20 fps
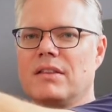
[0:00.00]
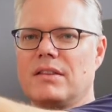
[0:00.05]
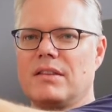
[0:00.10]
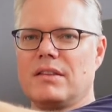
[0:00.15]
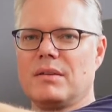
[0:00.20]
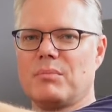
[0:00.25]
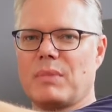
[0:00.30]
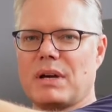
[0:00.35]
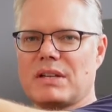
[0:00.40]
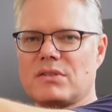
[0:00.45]

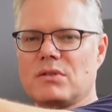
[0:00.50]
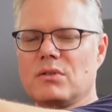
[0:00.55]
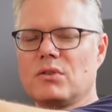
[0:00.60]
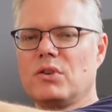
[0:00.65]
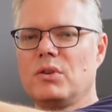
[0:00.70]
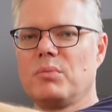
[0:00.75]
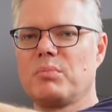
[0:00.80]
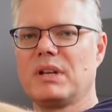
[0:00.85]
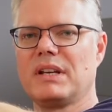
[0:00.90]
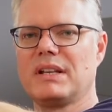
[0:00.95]
The muscle
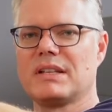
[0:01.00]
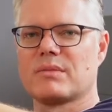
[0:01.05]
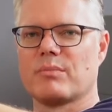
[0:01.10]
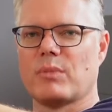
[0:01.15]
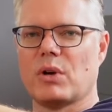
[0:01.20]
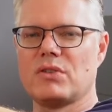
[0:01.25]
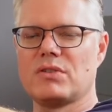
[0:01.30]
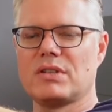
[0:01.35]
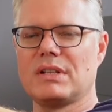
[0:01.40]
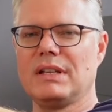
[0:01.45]
group that is
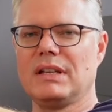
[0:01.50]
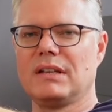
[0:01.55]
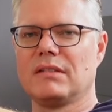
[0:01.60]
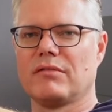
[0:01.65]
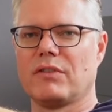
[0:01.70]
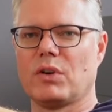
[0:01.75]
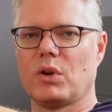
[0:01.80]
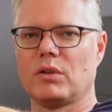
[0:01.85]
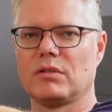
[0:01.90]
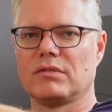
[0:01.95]
mostly
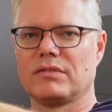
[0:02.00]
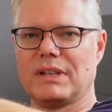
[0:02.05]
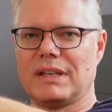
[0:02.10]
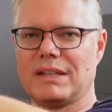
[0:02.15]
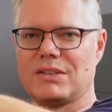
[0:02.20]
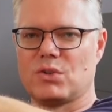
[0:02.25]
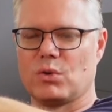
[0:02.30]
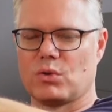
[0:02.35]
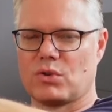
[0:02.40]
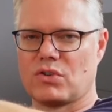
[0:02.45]
involved
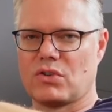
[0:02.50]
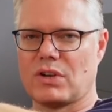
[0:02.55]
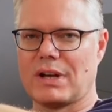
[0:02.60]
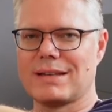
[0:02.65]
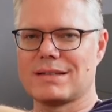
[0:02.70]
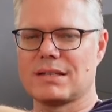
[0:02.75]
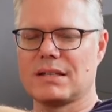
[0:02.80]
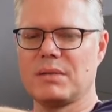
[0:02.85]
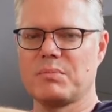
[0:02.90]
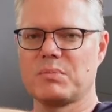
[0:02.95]
is your
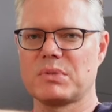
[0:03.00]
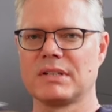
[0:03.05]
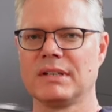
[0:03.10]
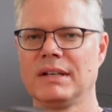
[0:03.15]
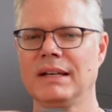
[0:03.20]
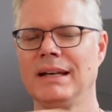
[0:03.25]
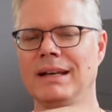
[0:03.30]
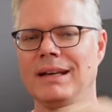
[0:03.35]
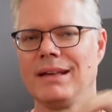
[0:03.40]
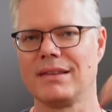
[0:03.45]
triceps.
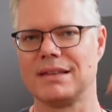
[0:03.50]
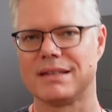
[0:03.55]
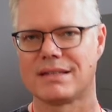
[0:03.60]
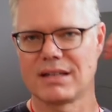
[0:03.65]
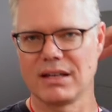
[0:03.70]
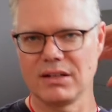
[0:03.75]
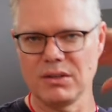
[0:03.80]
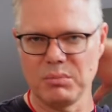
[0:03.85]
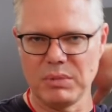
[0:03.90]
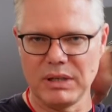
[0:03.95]
There's
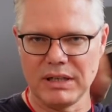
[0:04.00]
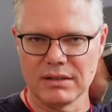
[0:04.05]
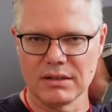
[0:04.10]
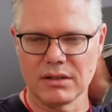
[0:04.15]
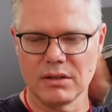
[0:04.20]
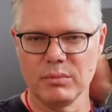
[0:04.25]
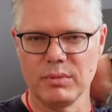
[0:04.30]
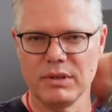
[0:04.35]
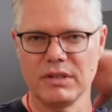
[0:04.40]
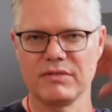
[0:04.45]
going to be a
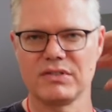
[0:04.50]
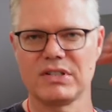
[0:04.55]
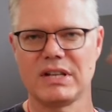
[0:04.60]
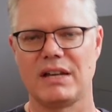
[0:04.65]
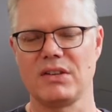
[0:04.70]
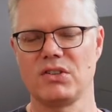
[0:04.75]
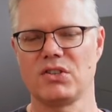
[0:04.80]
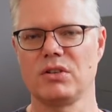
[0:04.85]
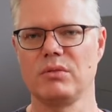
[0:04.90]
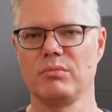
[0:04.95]
little bit of
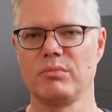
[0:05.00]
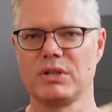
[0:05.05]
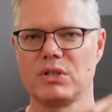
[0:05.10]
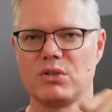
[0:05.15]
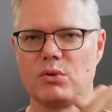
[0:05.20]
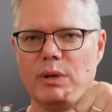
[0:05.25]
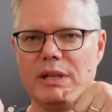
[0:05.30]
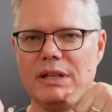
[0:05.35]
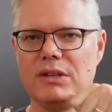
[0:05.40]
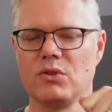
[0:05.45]
tension
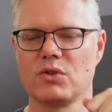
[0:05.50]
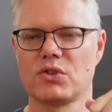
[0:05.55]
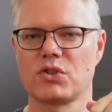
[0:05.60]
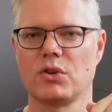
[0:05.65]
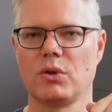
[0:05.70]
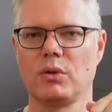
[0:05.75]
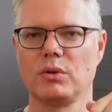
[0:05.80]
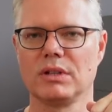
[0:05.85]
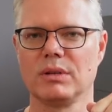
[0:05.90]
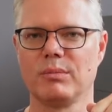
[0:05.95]
between your
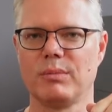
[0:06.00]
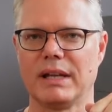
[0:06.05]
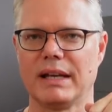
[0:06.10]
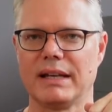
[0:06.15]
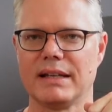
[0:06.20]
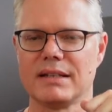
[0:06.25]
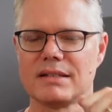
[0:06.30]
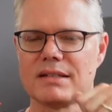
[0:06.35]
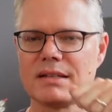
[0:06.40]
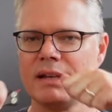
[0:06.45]
shoulder
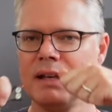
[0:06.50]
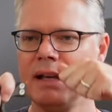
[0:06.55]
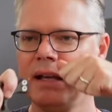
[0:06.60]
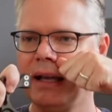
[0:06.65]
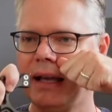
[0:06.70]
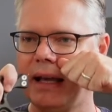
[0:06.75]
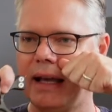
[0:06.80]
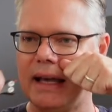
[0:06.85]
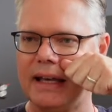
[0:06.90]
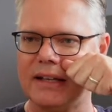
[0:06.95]
blades,
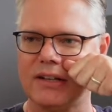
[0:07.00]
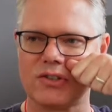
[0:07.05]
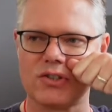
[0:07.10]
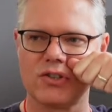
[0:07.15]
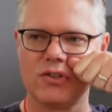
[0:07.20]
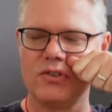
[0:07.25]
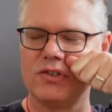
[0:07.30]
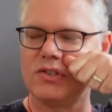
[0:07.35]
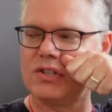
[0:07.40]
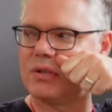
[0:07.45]
and it
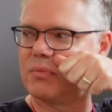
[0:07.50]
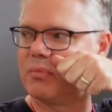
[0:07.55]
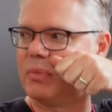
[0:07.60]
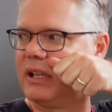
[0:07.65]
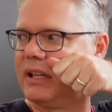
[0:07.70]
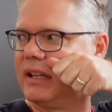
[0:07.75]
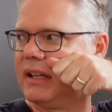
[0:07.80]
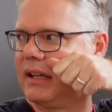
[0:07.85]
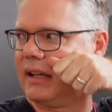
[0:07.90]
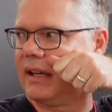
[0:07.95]
should just
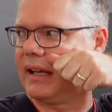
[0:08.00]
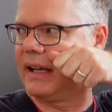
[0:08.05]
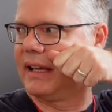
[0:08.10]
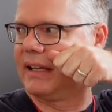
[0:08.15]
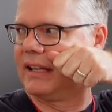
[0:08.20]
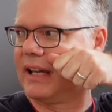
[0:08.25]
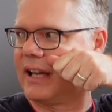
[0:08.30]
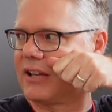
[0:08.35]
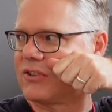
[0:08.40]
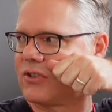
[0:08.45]
be a
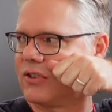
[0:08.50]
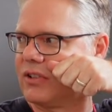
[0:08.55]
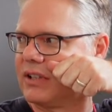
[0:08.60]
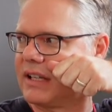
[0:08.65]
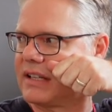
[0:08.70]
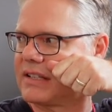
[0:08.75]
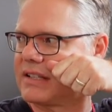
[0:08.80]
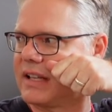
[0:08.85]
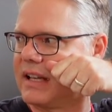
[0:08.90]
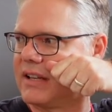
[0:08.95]
natural
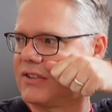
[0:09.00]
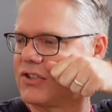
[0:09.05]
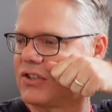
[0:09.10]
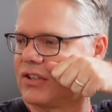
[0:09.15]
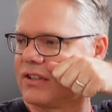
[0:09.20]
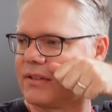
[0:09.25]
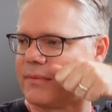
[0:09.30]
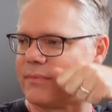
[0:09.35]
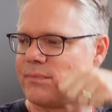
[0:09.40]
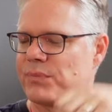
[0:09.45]

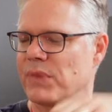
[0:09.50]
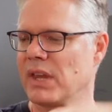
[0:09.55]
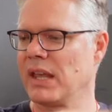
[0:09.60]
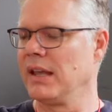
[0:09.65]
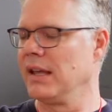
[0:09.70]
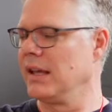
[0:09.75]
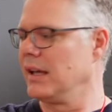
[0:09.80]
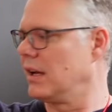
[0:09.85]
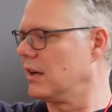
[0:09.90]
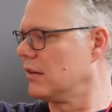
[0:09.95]
extension.
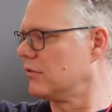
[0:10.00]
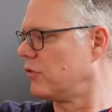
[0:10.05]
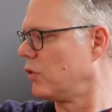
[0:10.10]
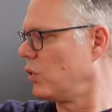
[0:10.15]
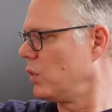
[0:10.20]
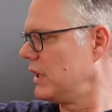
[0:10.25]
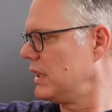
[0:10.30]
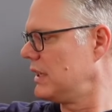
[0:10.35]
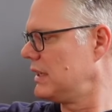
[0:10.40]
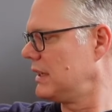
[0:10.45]

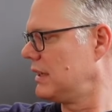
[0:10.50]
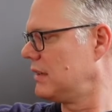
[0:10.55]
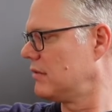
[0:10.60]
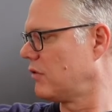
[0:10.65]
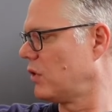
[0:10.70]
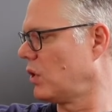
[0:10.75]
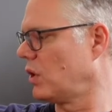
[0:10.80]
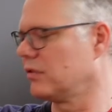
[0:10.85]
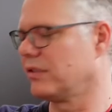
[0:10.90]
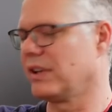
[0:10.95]
Avoid
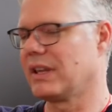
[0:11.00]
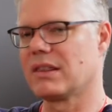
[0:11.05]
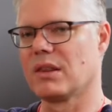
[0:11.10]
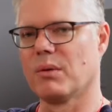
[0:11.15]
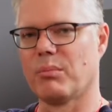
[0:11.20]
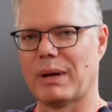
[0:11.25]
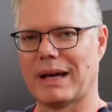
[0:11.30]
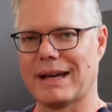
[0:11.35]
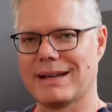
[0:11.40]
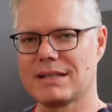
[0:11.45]
involving the
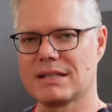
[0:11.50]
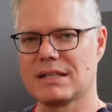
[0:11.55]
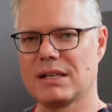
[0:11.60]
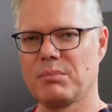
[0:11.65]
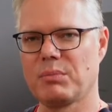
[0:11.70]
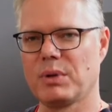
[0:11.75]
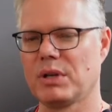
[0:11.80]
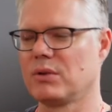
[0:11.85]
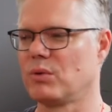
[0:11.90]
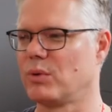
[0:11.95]
bicep,
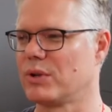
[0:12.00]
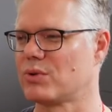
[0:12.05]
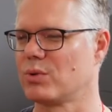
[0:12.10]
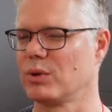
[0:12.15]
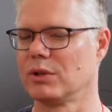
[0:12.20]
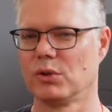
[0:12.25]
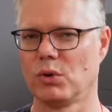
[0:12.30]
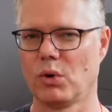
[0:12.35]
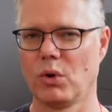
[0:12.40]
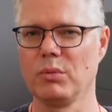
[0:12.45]
which
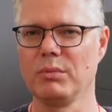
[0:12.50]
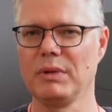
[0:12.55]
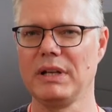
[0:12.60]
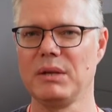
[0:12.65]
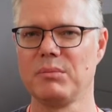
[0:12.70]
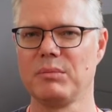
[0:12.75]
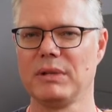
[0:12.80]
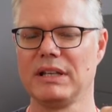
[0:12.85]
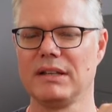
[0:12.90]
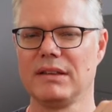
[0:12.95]
will
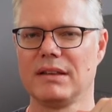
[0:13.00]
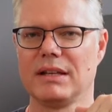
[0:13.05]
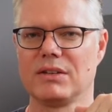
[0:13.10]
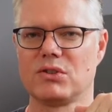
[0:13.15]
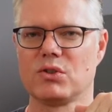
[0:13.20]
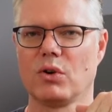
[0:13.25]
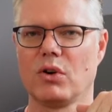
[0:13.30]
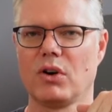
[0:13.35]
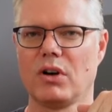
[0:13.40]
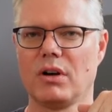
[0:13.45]
normally mean
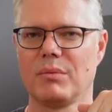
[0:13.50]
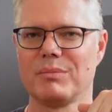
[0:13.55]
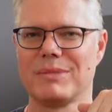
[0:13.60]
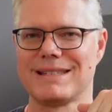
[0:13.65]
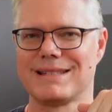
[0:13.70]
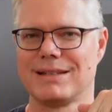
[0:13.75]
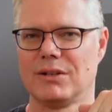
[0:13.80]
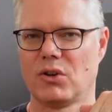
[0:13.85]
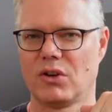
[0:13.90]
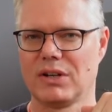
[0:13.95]
that your arm
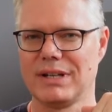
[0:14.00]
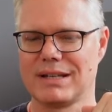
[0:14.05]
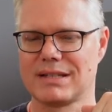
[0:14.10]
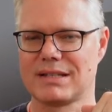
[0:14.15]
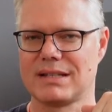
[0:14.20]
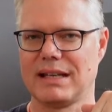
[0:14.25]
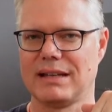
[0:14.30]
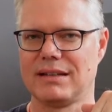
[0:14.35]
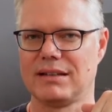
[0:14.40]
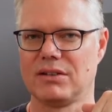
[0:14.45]
is not
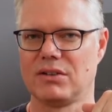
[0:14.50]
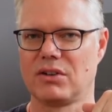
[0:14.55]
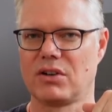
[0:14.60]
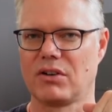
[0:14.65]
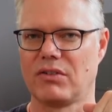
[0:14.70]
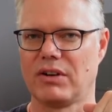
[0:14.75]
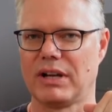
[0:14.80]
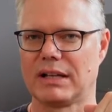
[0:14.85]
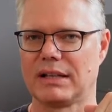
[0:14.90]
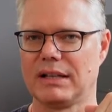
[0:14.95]
extended
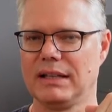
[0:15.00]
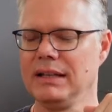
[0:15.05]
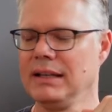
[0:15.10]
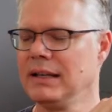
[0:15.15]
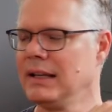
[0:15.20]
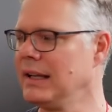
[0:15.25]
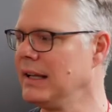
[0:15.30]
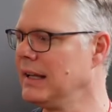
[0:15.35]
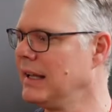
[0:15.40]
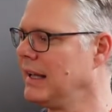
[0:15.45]
correctly.
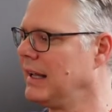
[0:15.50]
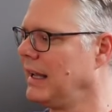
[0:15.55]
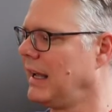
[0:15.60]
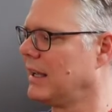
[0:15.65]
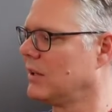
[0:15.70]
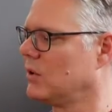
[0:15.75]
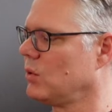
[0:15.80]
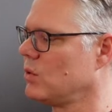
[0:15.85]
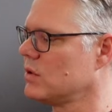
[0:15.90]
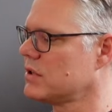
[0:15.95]

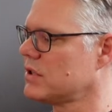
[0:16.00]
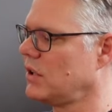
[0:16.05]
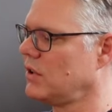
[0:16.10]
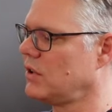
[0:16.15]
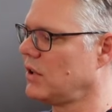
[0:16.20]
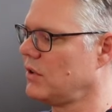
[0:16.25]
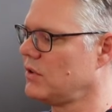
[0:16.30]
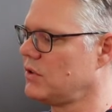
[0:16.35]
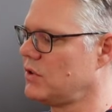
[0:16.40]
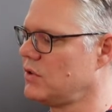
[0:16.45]
And also
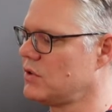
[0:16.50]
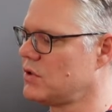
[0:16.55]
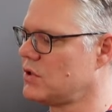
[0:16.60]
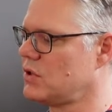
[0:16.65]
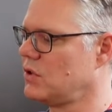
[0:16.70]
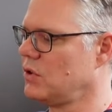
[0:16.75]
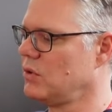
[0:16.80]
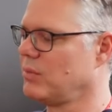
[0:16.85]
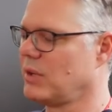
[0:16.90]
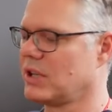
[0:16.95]
don't use
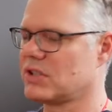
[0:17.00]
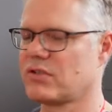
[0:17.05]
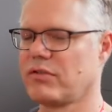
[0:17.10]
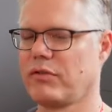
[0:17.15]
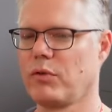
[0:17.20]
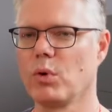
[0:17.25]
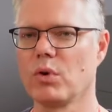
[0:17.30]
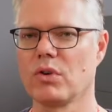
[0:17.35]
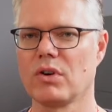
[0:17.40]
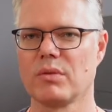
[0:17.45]
too much
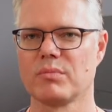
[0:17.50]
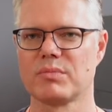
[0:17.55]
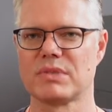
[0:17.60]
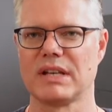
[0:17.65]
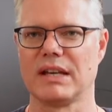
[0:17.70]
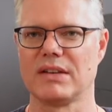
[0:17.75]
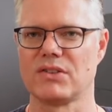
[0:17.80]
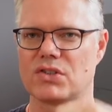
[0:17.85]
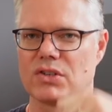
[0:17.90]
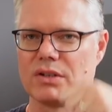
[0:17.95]
forearm
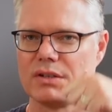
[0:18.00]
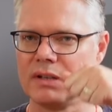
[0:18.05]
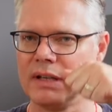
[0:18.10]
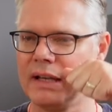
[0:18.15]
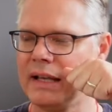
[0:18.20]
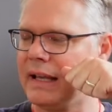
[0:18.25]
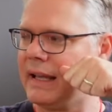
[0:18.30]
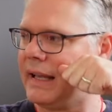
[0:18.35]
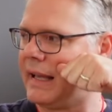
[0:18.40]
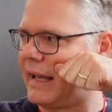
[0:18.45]
tension,
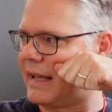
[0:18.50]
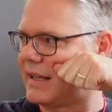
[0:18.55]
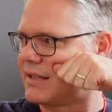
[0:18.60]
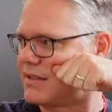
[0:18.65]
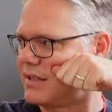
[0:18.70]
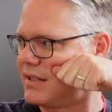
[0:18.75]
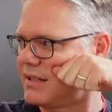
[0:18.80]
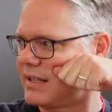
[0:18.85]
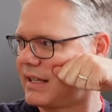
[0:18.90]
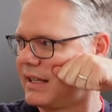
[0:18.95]
as
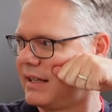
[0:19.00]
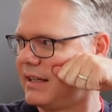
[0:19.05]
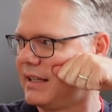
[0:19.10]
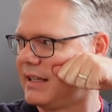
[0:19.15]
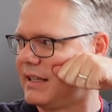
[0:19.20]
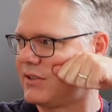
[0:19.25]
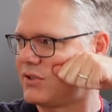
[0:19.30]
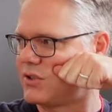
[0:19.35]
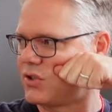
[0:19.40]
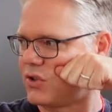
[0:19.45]
this can
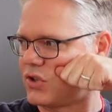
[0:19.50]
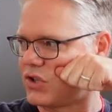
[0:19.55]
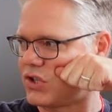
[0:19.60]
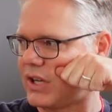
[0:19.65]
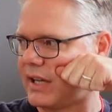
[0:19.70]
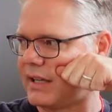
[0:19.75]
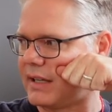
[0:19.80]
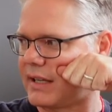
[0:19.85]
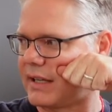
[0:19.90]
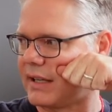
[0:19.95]
lead to
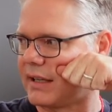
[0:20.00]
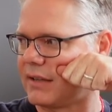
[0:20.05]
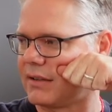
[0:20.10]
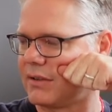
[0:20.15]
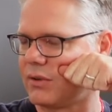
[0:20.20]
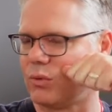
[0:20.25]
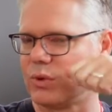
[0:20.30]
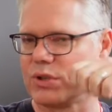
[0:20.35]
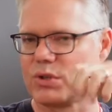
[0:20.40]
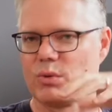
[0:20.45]
shaking,
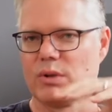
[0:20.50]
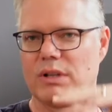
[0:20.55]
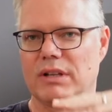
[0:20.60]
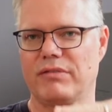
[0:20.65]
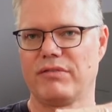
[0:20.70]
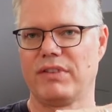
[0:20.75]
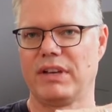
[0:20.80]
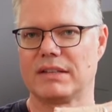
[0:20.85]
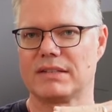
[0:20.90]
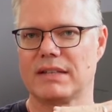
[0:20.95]
which will
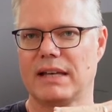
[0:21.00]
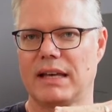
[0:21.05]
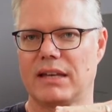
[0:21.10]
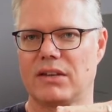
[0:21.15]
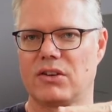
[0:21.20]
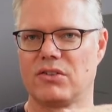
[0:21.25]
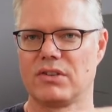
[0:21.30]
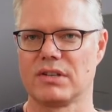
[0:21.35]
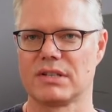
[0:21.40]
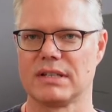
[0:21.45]
affect
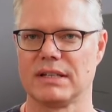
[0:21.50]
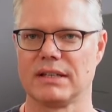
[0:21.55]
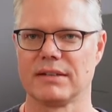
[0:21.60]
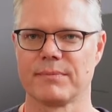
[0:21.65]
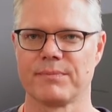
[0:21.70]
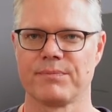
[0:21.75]
accuracy.